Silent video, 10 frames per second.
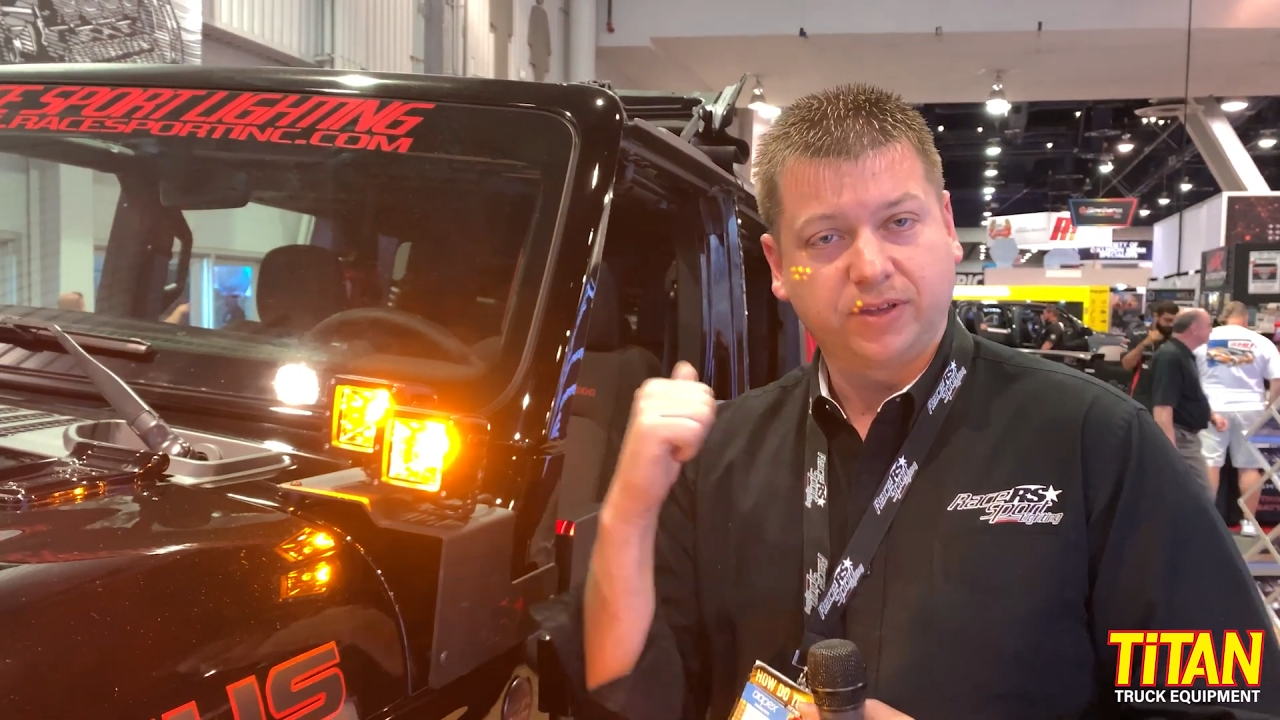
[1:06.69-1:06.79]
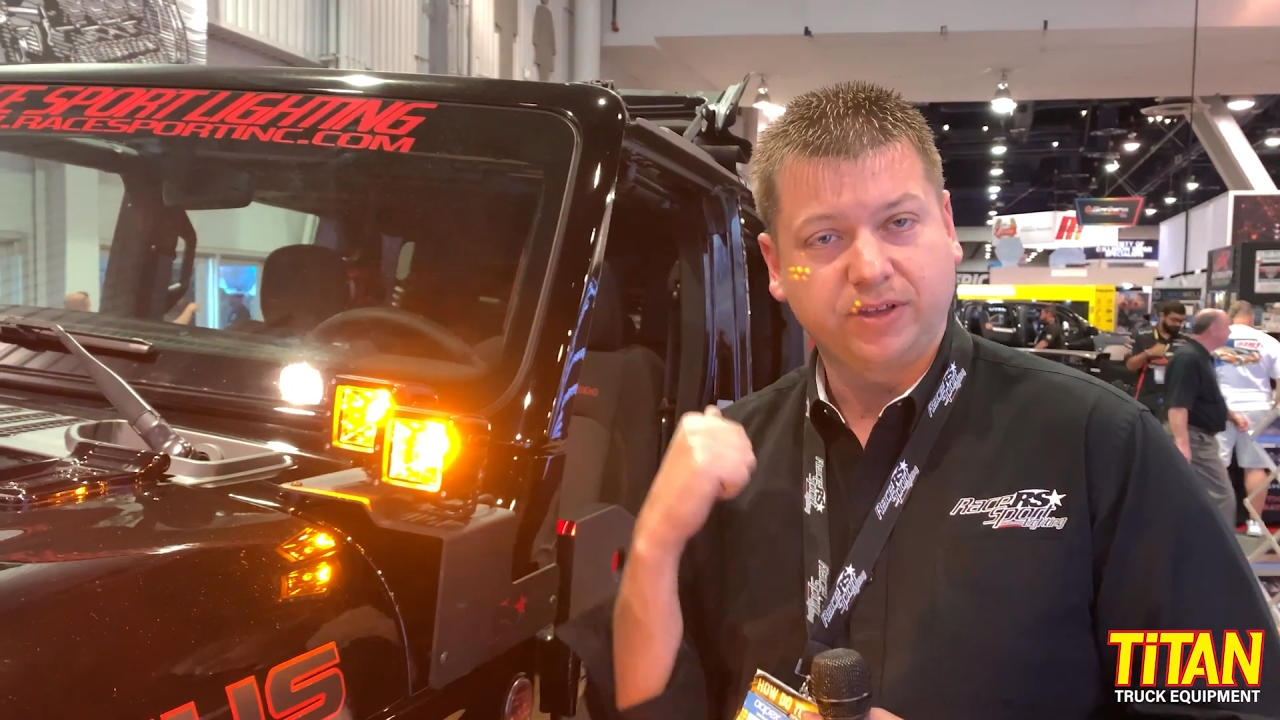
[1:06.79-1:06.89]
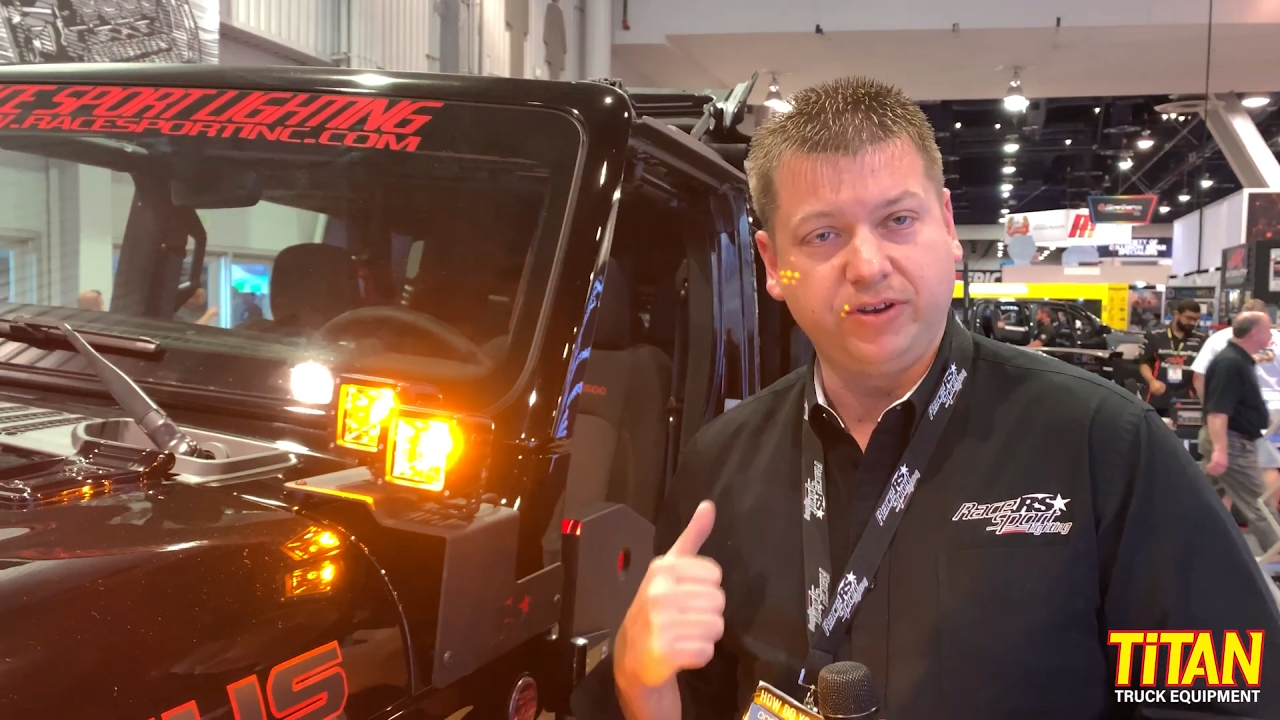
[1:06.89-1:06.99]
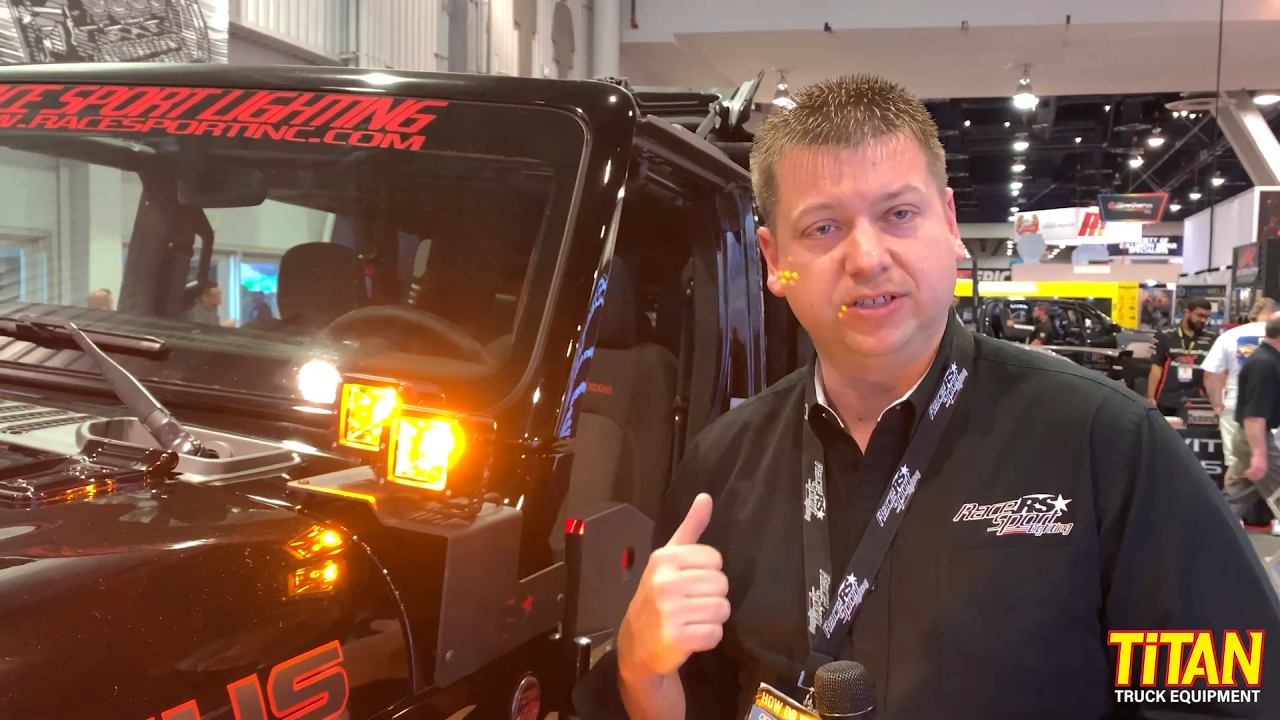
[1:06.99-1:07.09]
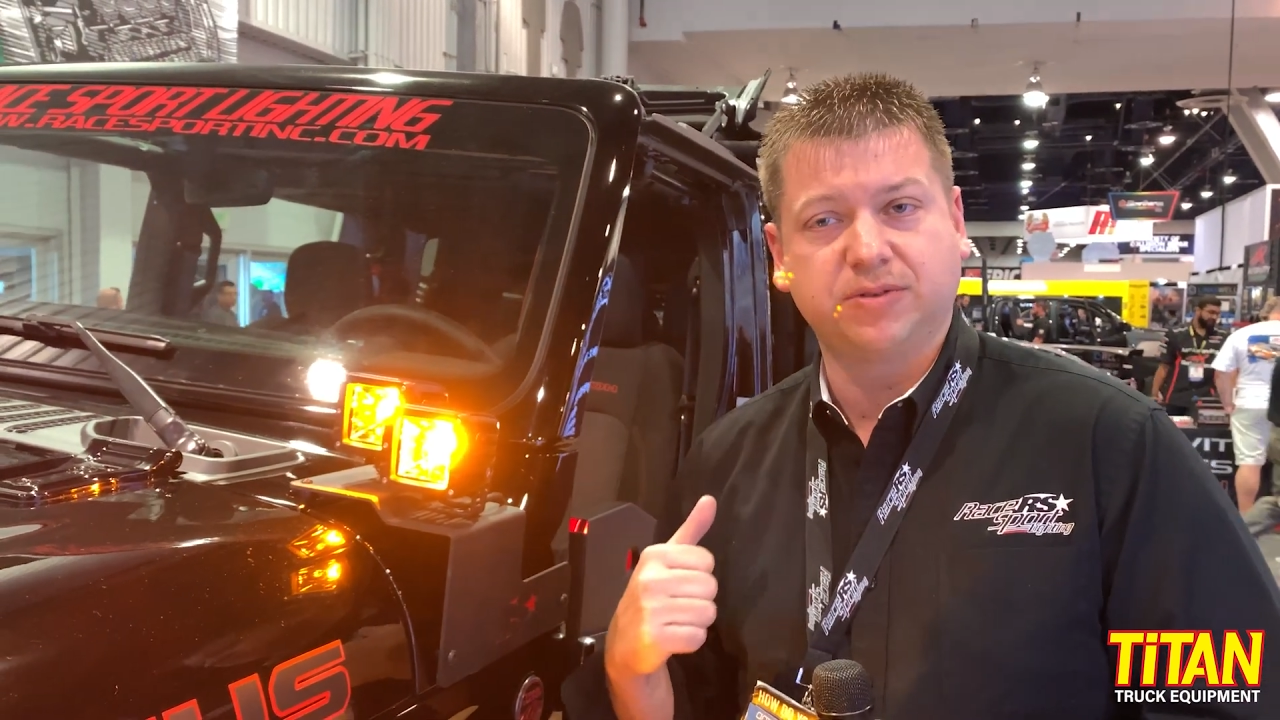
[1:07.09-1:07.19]

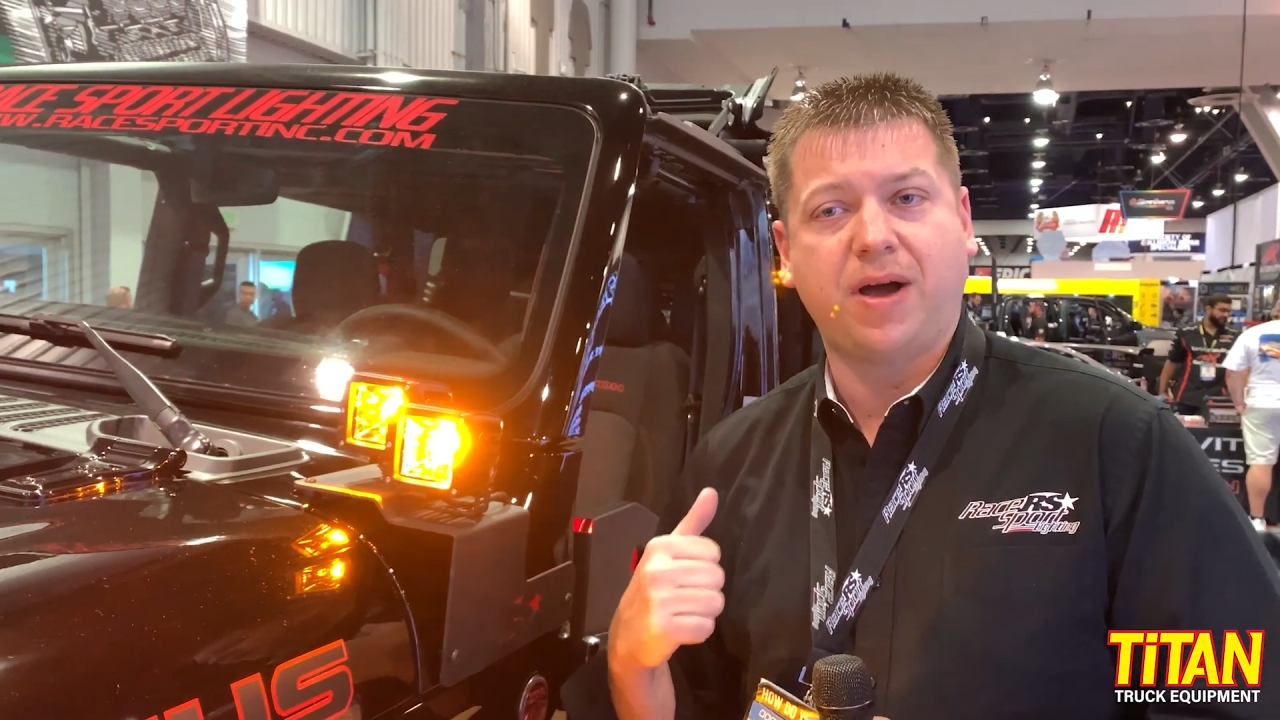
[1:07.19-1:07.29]
you need some